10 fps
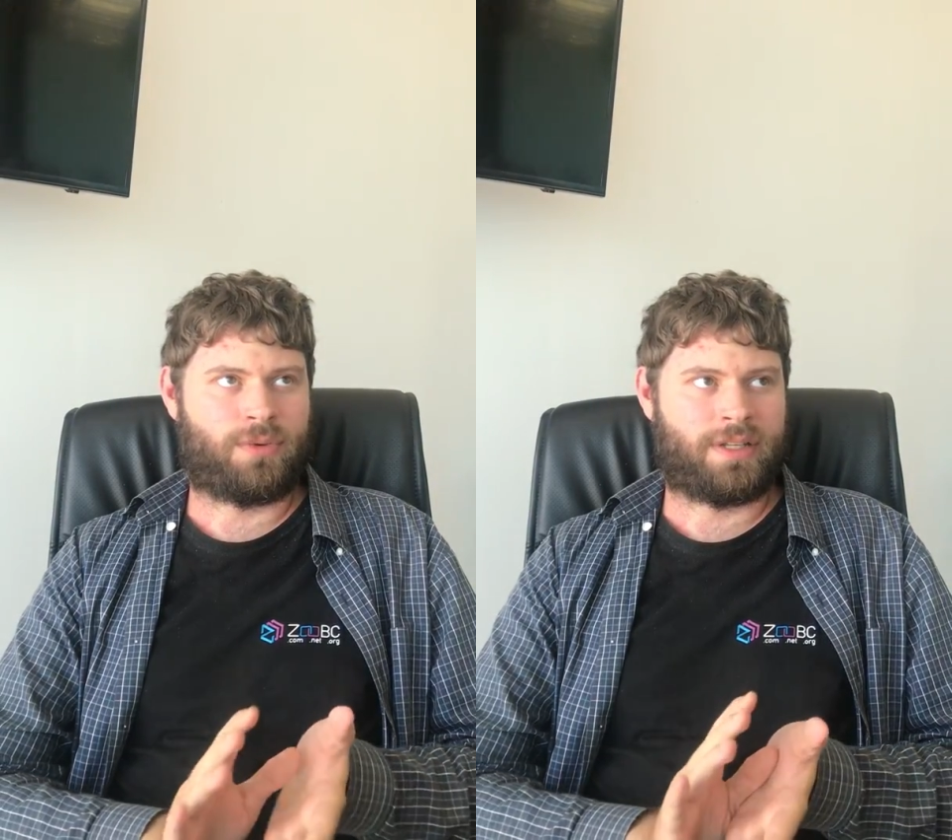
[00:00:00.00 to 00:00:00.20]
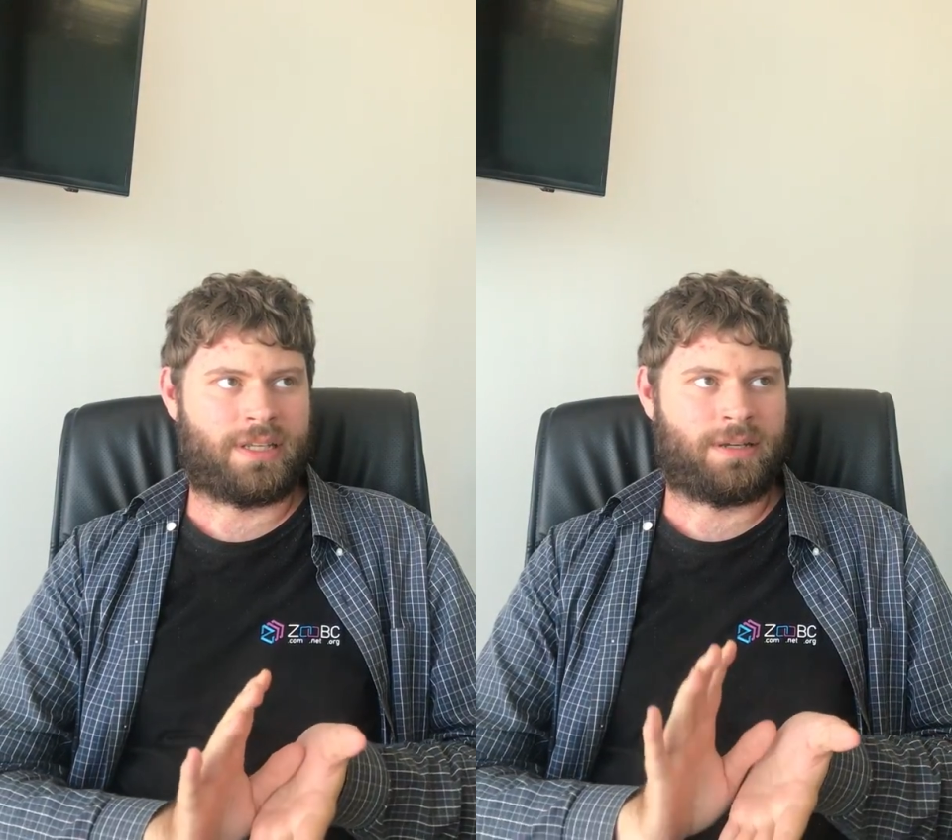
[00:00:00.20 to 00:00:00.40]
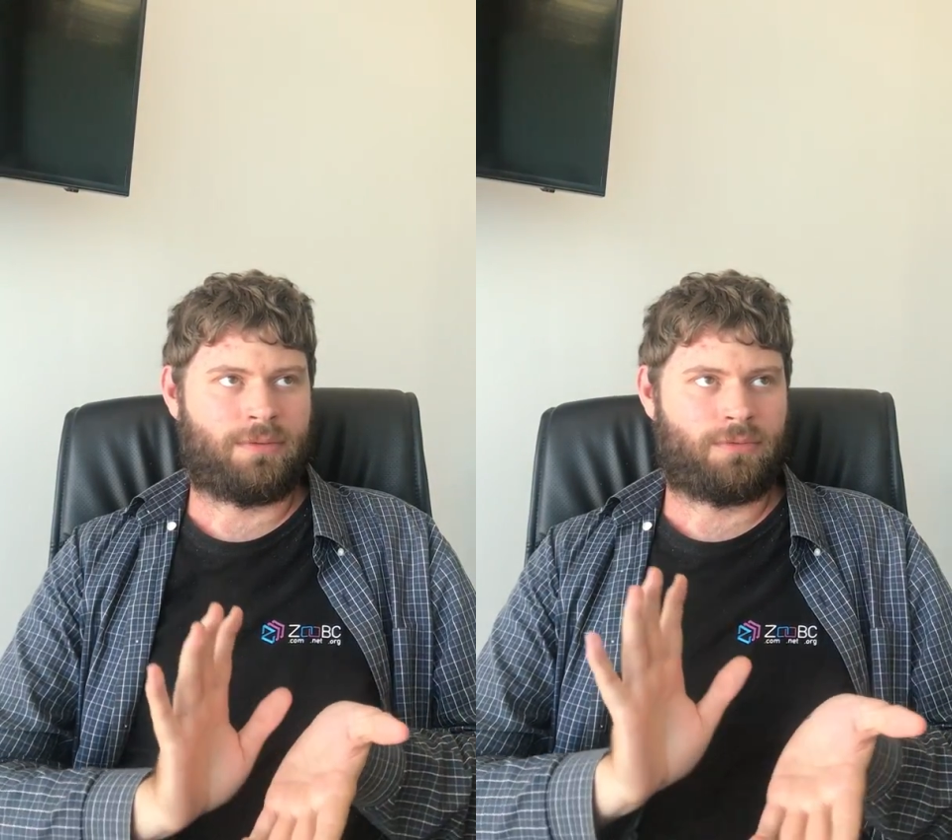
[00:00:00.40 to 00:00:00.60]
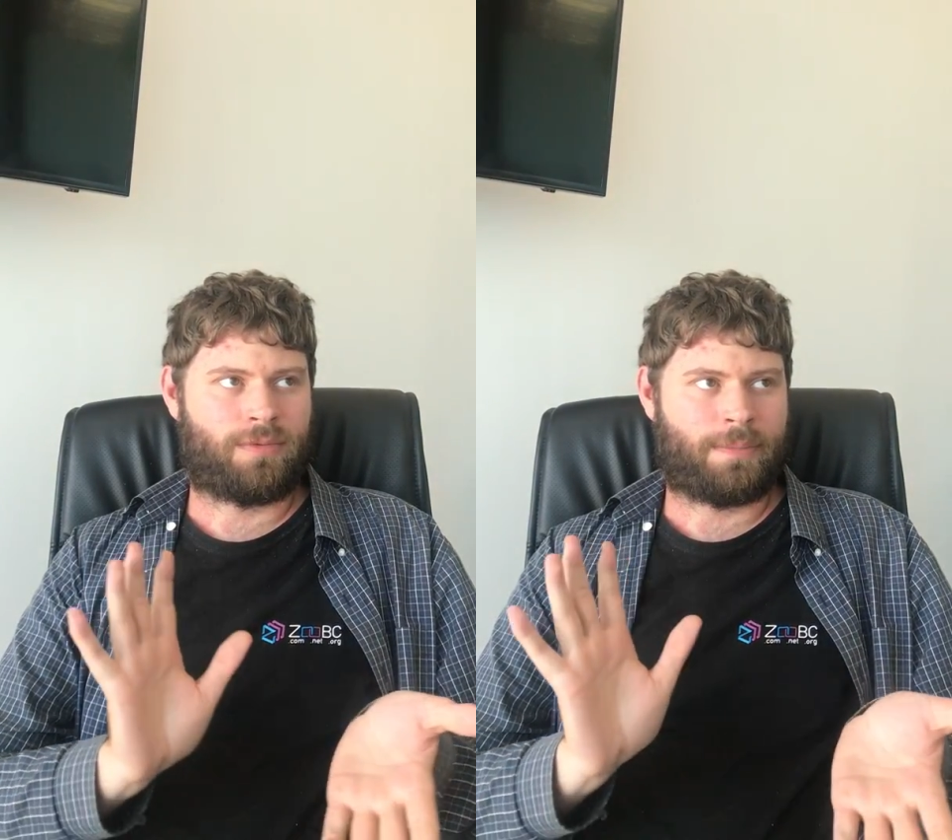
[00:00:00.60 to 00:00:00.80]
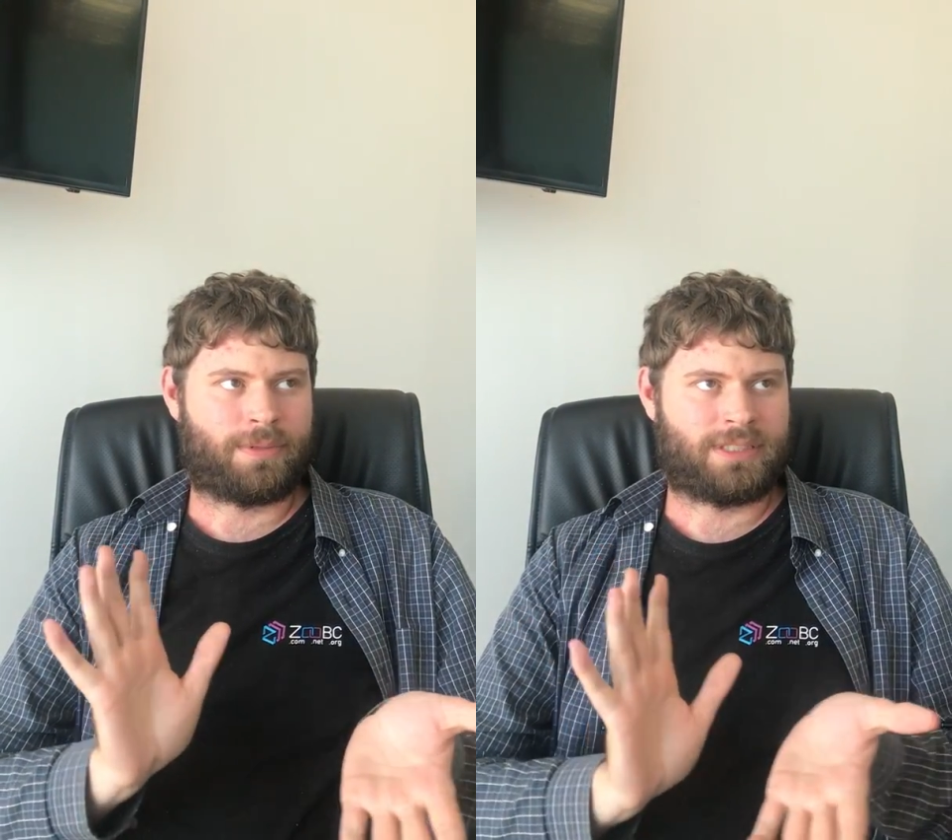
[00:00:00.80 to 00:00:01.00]
really
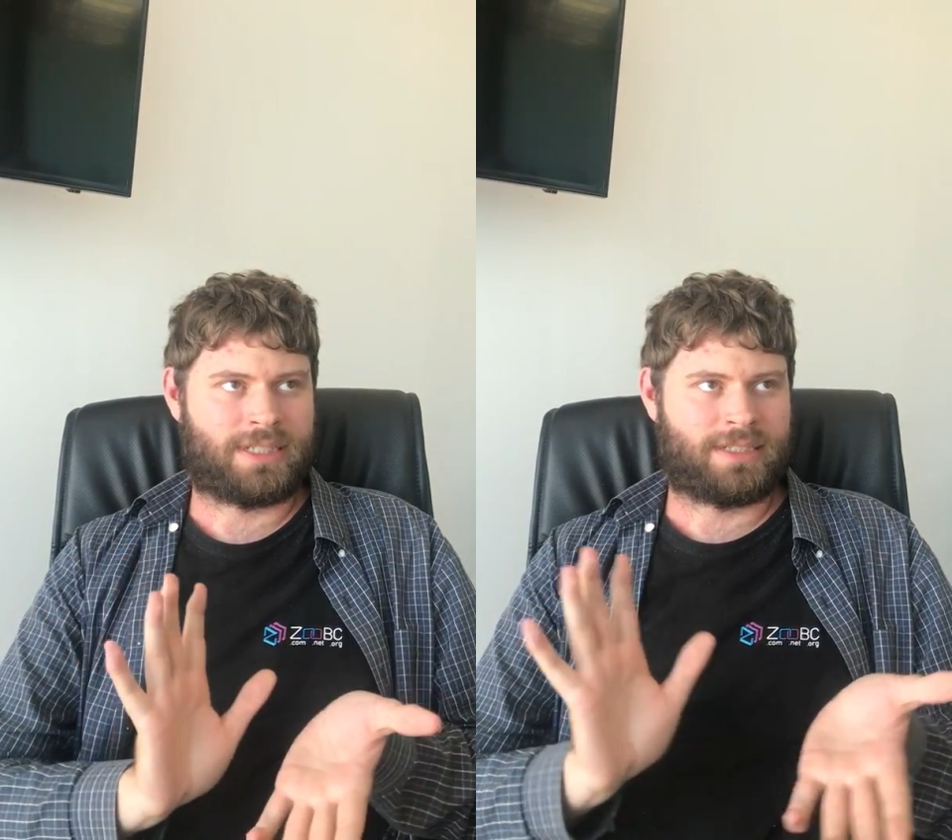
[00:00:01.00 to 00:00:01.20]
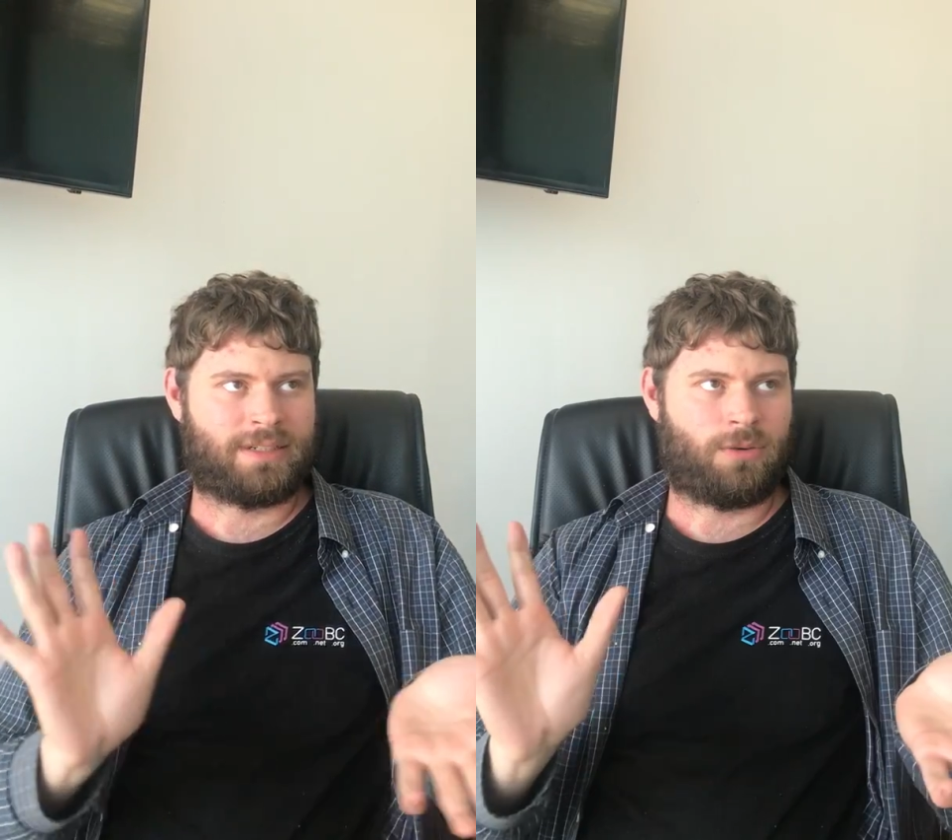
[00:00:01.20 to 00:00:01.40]
represent